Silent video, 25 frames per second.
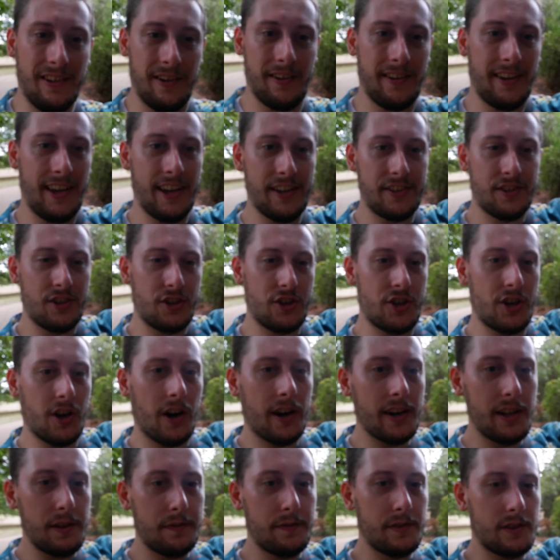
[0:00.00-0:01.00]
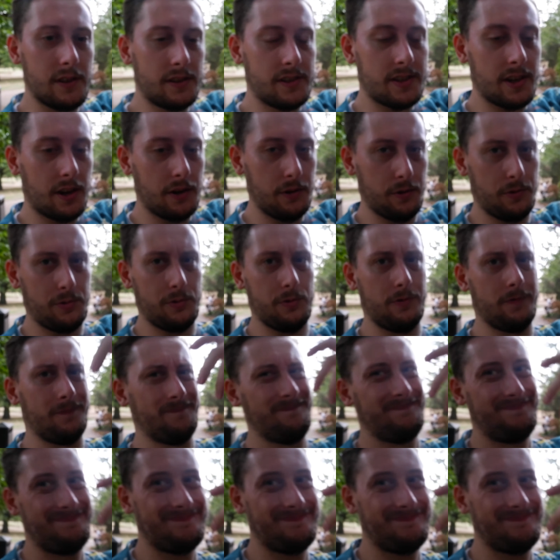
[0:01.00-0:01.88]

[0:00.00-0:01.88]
Look, it's a shiny for the total.